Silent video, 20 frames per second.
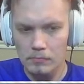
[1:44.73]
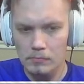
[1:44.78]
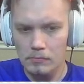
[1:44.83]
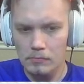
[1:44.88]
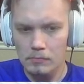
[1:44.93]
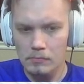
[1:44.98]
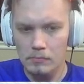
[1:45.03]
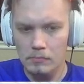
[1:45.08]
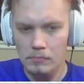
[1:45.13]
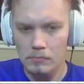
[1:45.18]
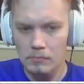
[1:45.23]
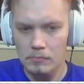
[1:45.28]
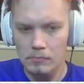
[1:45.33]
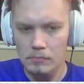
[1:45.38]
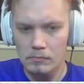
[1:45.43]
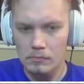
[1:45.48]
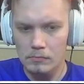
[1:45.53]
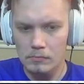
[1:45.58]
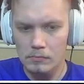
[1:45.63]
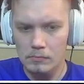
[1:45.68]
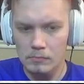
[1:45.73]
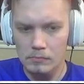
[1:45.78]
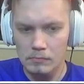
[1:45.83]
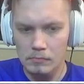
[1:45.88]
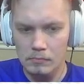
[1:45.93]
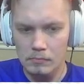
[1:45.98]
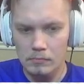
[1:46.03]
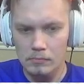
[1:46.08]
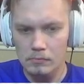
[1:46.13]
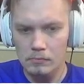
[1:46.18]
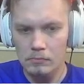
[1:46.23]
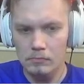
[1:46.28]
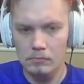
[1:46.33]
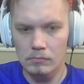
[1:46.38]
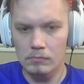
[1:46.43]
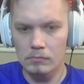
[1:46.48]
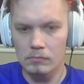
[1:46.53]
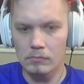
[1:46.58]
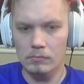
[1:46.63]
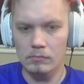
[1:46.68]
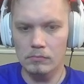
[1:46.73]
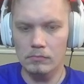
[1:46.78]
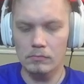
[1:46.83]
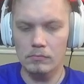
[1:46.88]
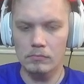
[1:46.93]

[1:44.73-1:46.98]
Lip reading: Nothing is said.